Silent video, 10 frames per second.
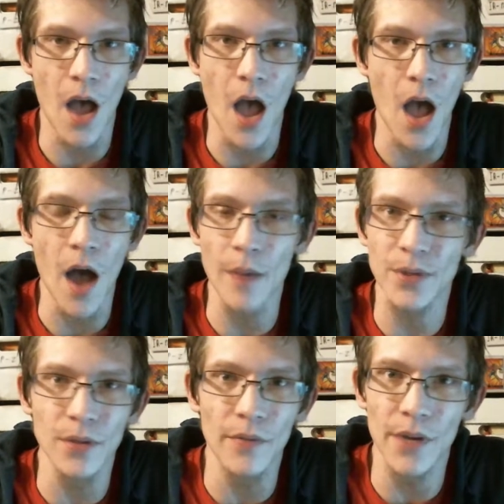
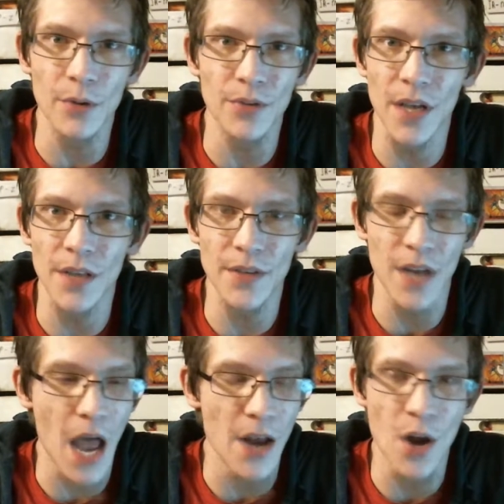absolutely no sense
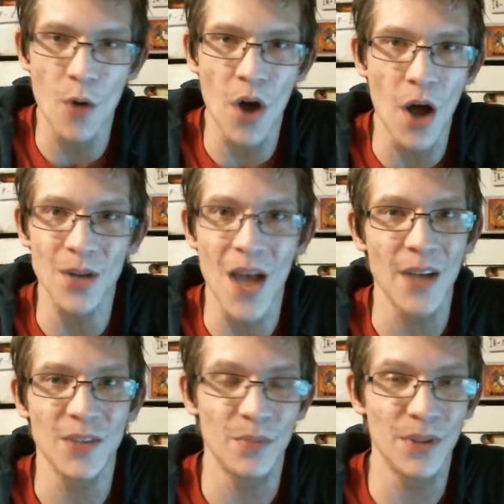and had no
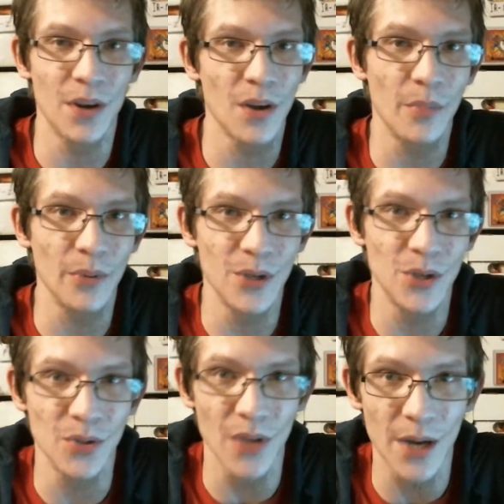context, but then a couple
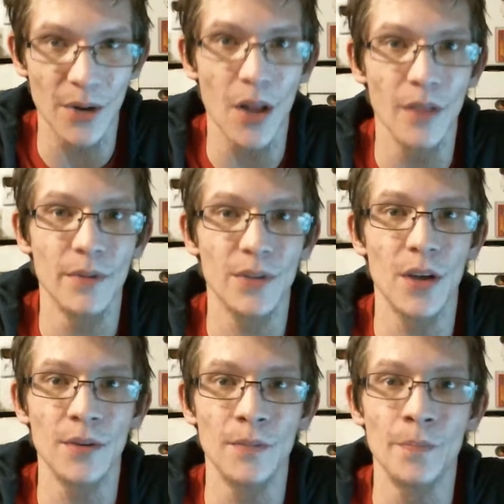issues later, all of a
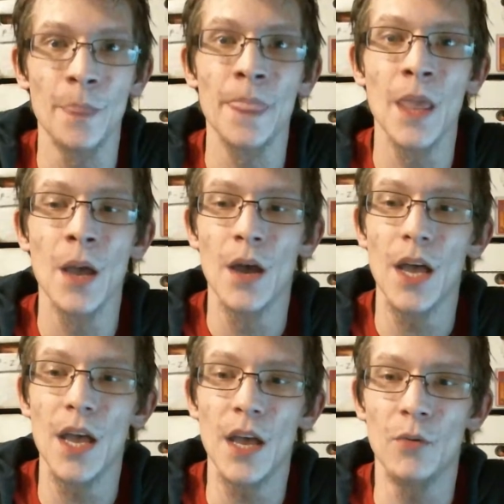sudden,
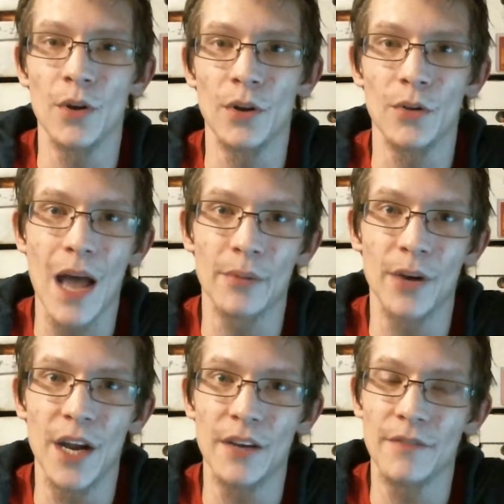it would
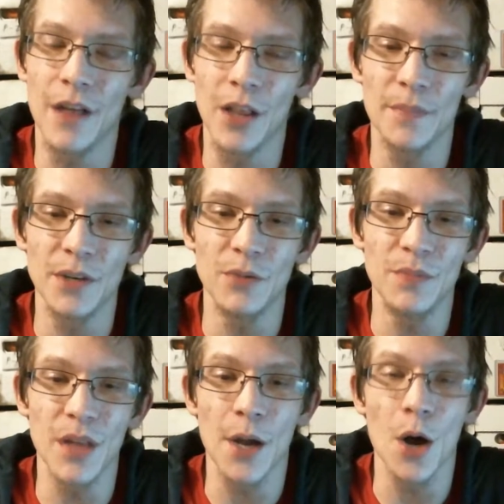elaborate and develop, and you'd
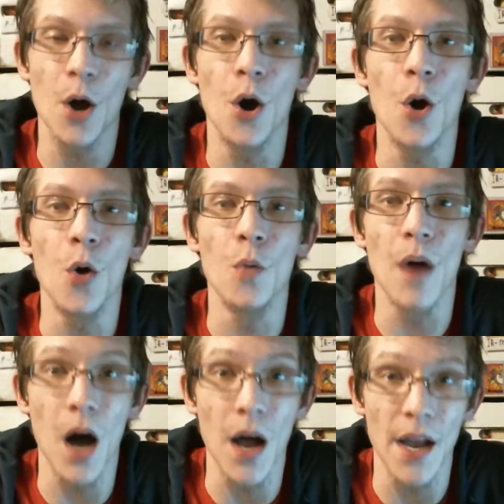be like, oh
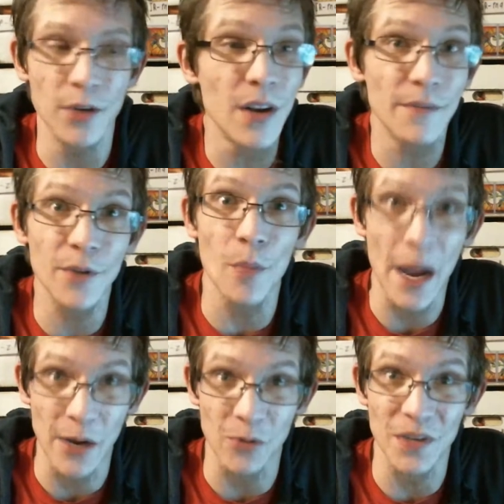my, and you'd have to go
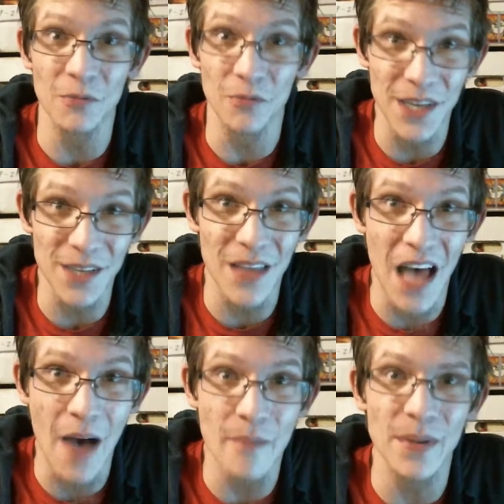back and reread
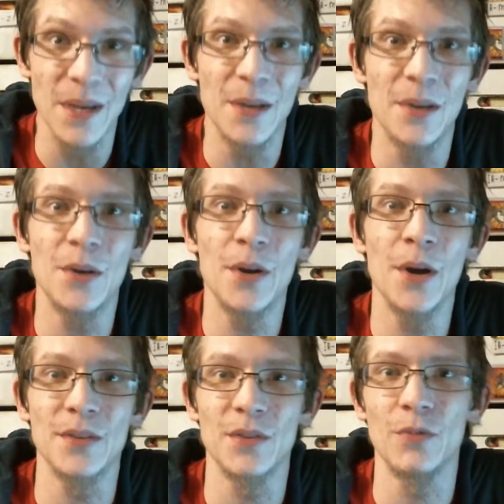that
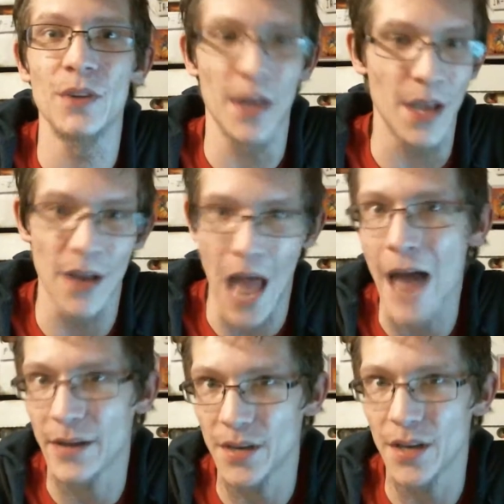because it would, again,
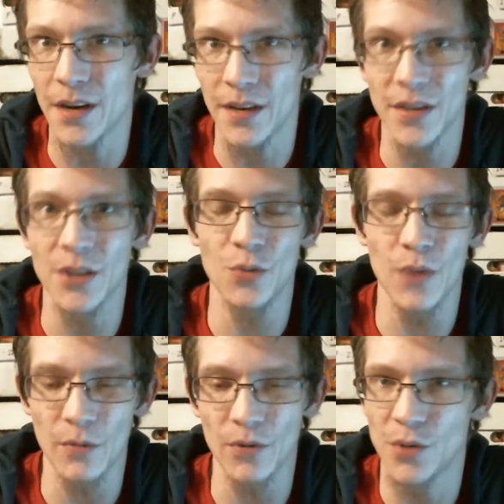accent and
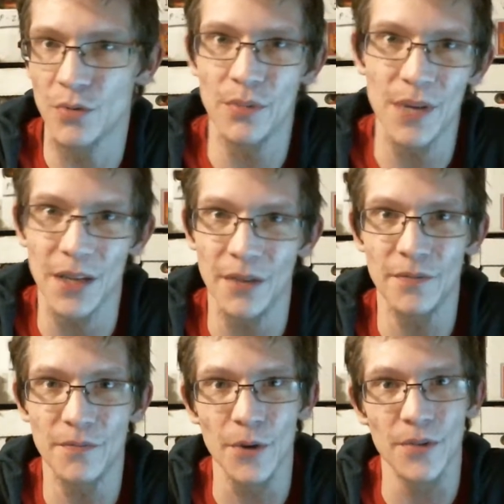accentuate what you were reading
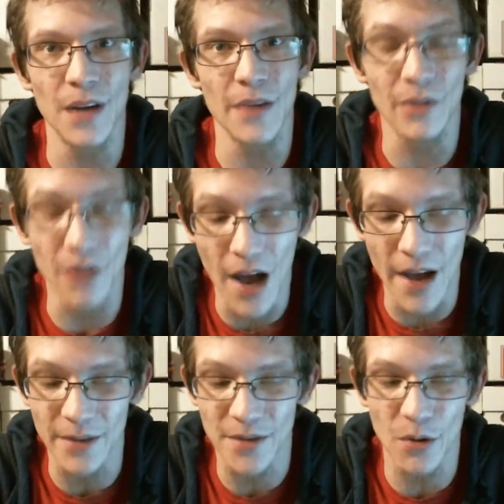further down the
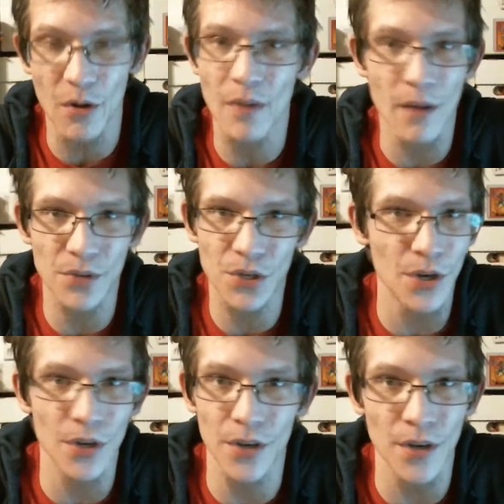line, so I'm
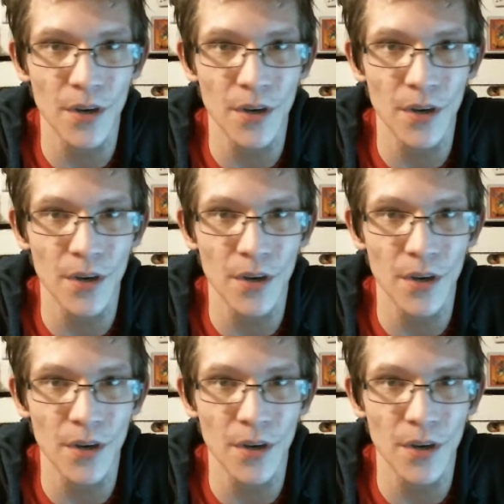sure